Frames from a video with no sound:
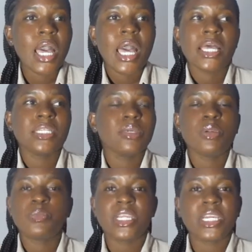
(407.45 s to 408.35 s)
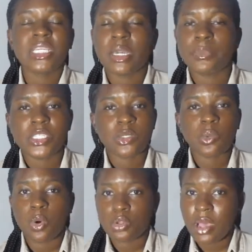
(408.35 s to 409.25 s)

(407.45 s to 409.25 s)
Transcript: and then maybe the inner person will also